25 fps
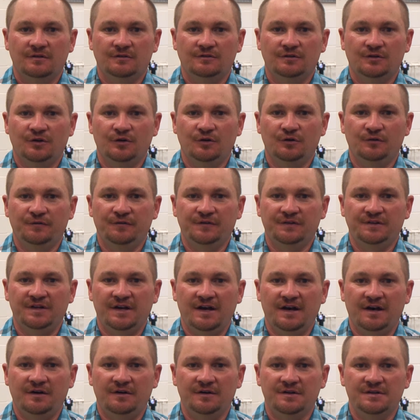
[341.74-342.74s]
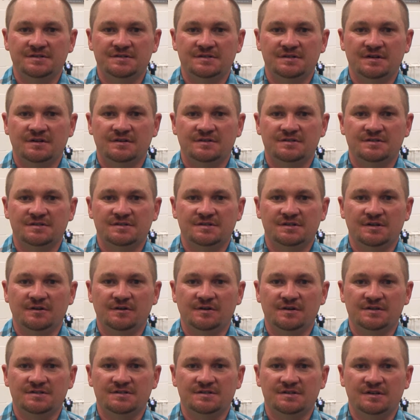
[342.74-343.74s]
the total fatalities,
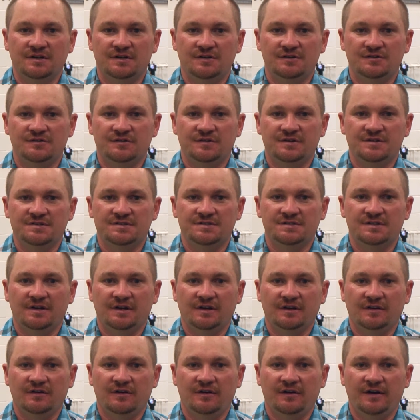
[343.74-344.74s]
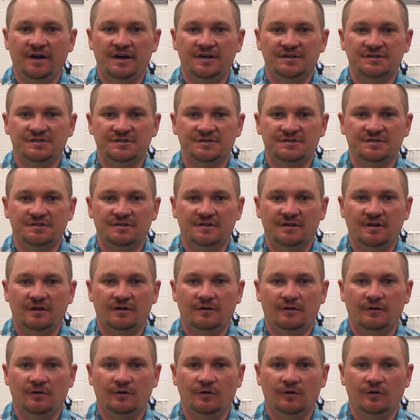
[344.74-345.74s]
serious injuries, and crashes that
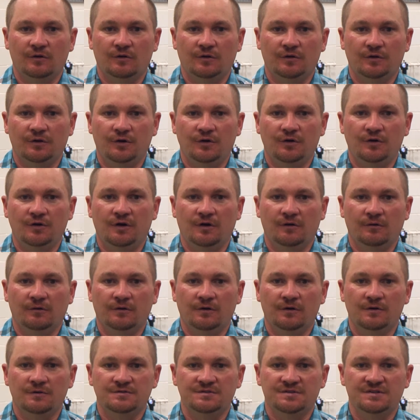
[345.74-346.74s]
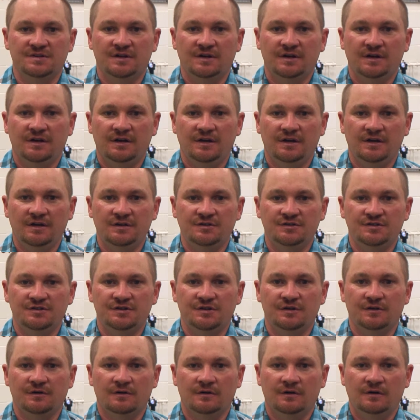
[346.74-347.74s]
occur on ODOT roads each
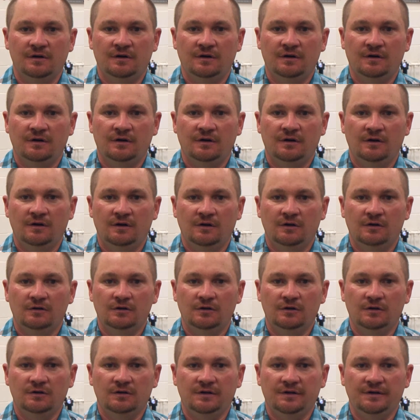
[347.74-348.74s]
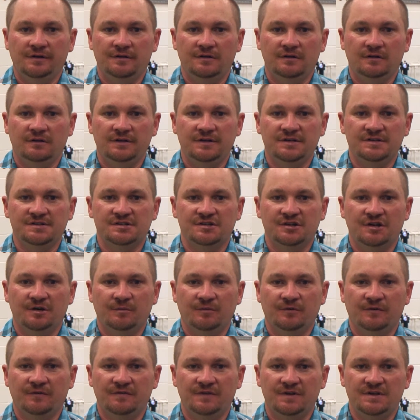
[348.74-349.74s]
year. Clearly, the least
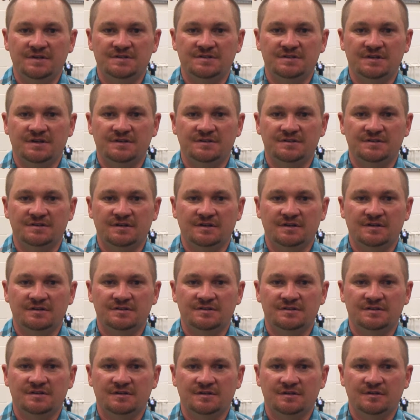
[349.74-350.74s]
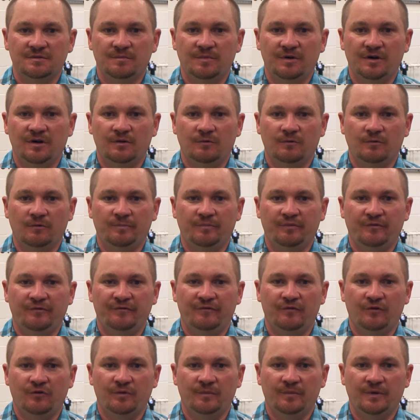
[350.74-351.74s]
number of these incidents, the better we're
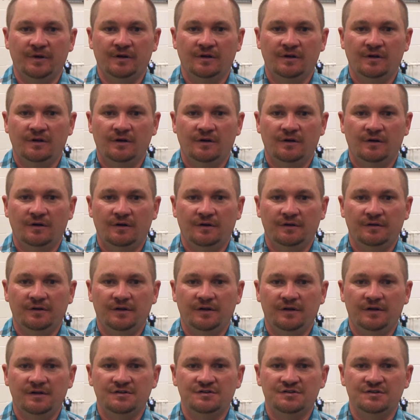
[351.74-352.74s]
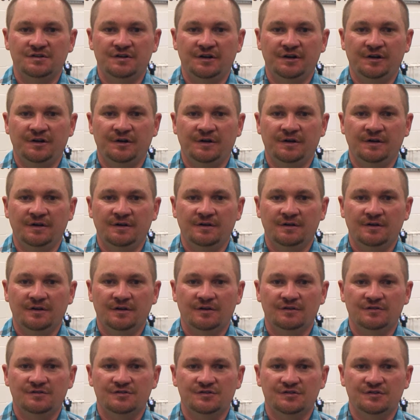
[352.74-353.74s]
performing on the engineering,
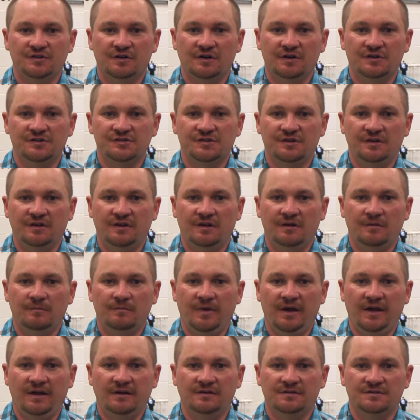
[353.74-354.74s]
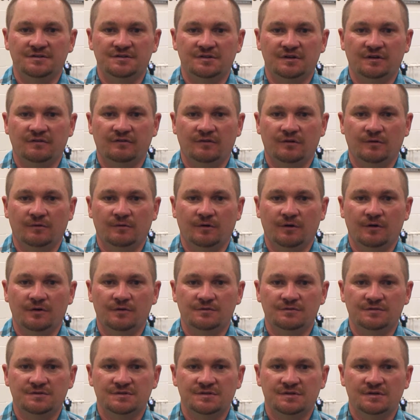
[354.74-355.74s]
construction, and maintenance of our
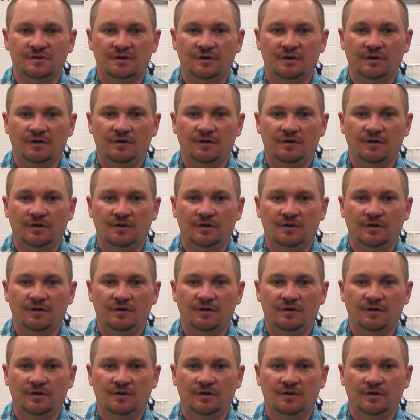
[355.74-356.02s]
roads.